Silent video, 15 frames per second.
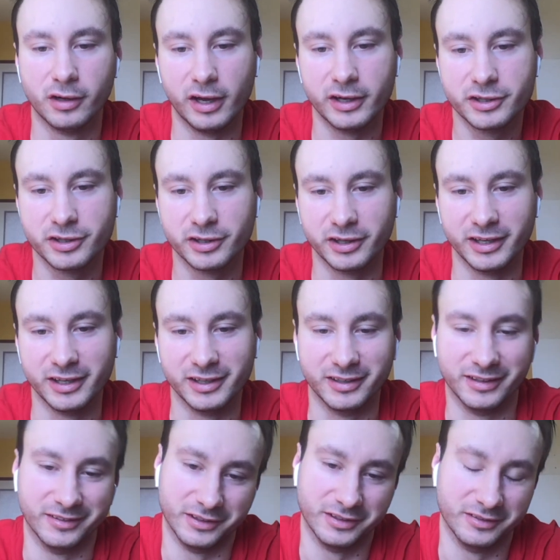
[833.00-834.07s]

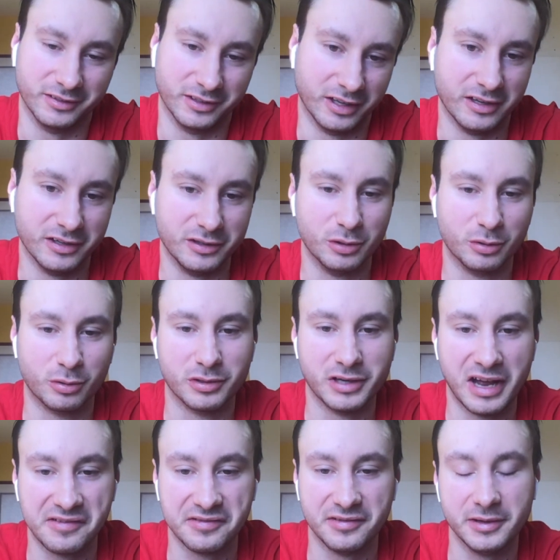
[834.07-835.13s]
luxury and you could
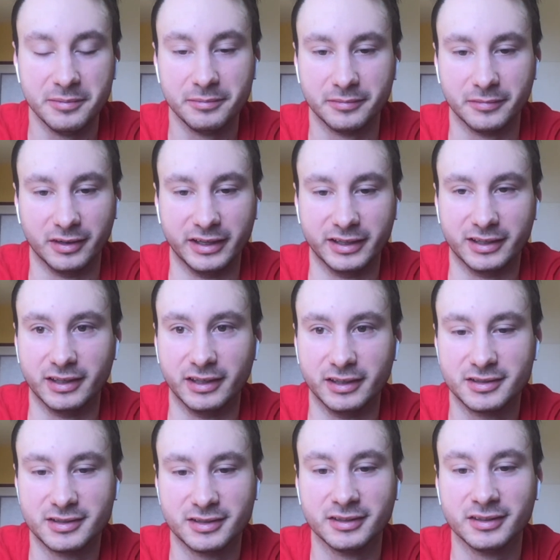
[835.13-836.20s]
have him, like
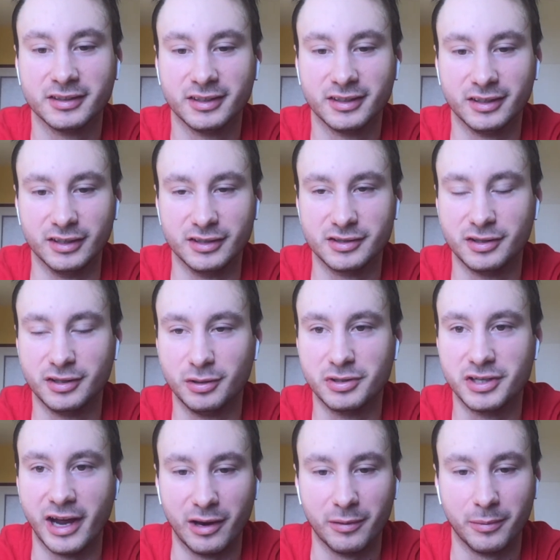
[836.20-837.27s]
it's a
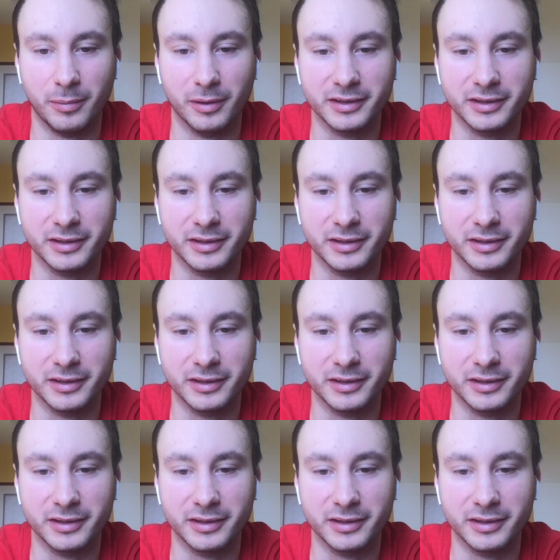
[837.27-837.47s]
huge help.